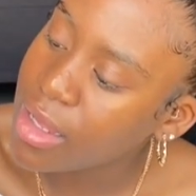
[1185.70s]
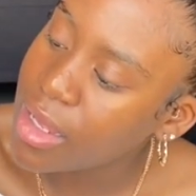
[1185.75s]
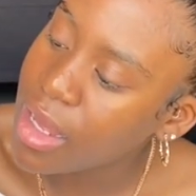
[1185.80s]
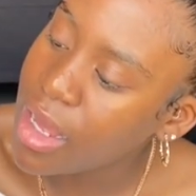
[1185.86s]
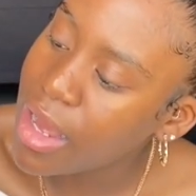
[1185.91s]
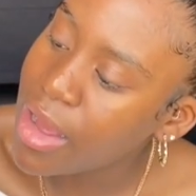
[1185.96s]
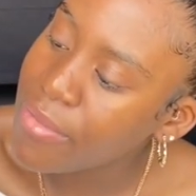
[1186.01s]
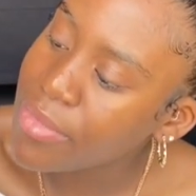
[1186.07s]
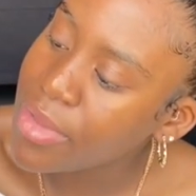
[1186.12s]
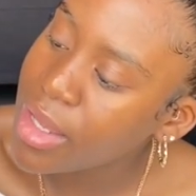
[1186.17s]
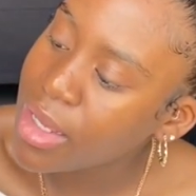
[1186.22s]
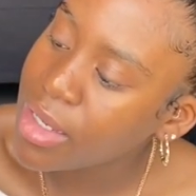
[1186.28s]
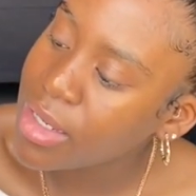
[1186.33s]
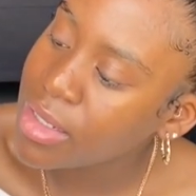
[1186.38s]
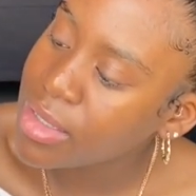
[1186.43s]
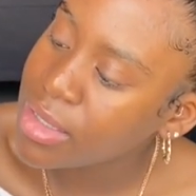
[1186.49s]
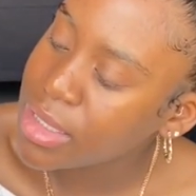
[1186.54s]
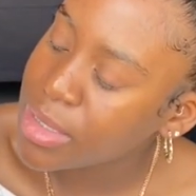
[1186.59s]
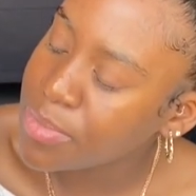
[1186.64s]
I'm not
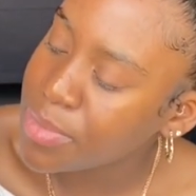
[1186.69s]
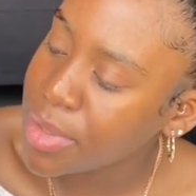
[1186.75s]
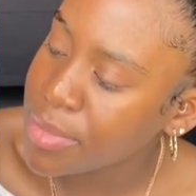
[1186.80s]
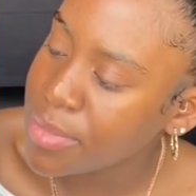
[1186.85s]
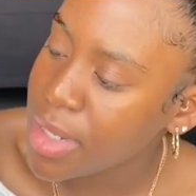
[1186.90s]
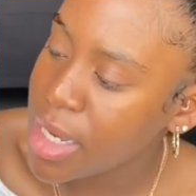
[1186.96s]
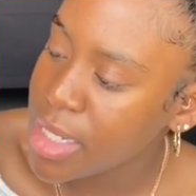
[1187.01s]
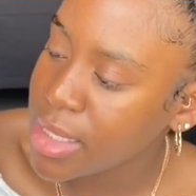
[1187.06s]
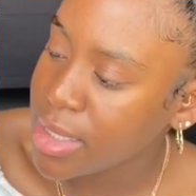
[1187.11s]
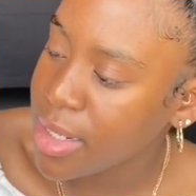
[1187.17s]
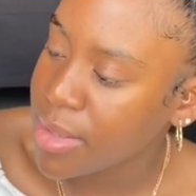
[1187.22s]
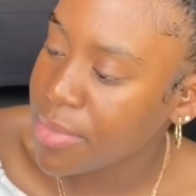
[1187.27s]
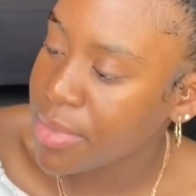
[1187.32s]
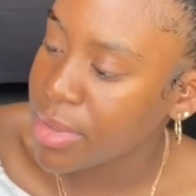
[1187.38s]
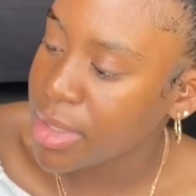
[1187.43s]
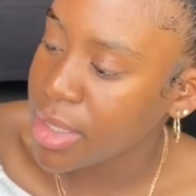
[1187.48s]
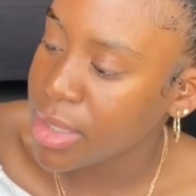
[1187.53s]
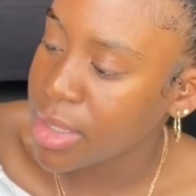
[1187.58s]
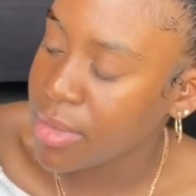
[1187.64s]
gonna spend my time
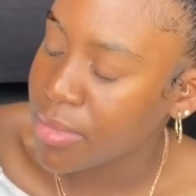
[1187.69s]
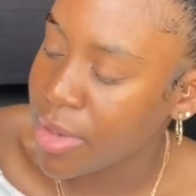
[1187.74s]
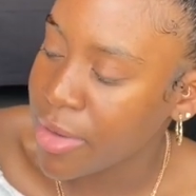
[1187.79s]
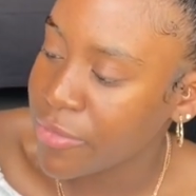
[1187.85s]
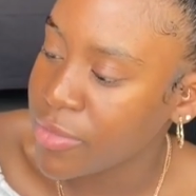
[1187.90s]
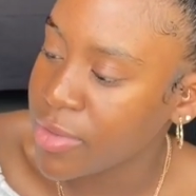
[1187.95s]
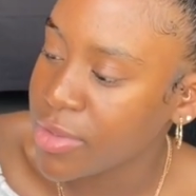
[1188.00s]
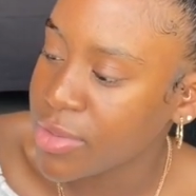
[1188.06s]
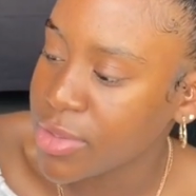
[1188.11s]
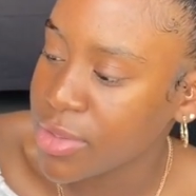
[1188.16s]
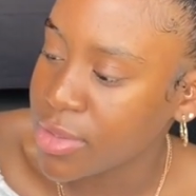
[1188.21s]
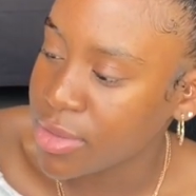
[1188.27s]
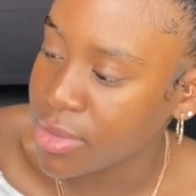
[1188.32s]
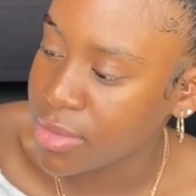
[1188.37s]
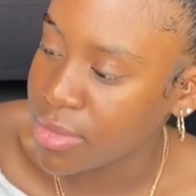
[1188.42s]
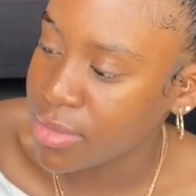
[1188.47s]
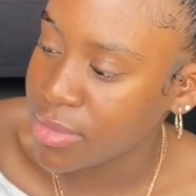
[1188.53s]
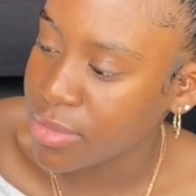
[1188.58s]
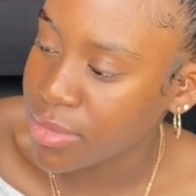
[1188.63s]
predicting my future.
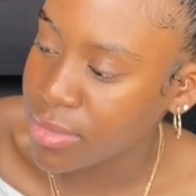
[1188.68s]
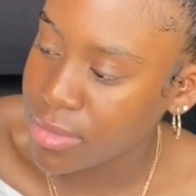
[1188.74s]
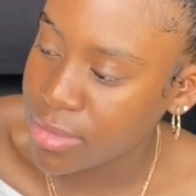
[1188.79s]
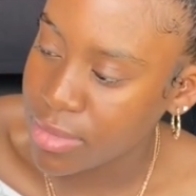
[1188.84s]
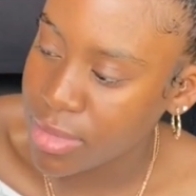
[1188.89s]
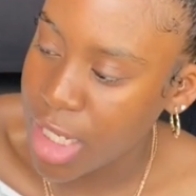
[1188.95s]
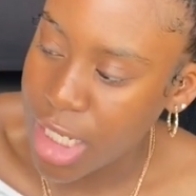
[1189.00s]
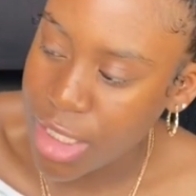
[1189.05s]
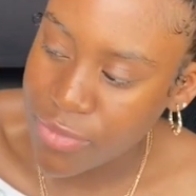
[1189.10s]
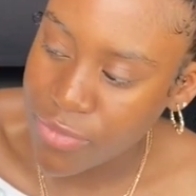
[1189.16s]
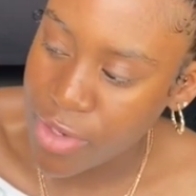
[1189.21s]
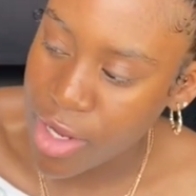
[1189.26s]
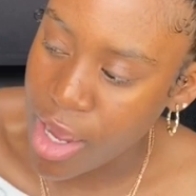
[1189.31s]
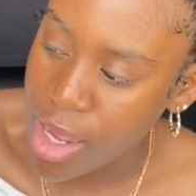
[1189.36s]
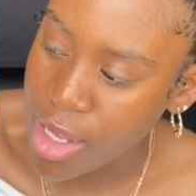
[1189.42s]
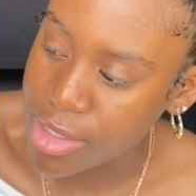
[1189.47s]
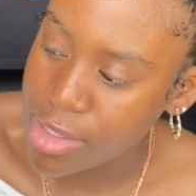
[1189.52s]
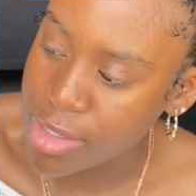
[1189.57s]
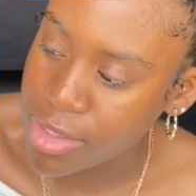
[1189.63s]
That's for
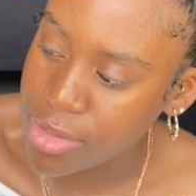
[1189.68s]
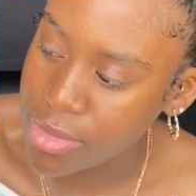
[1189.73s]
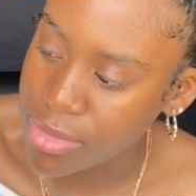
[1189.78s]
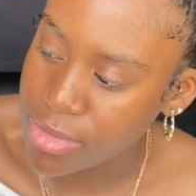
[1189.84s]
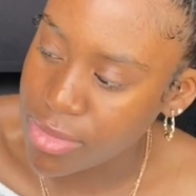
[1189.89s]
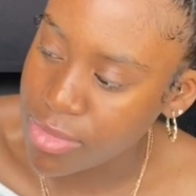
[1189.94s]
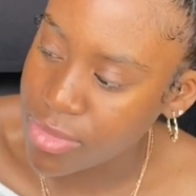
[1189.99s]
God to do.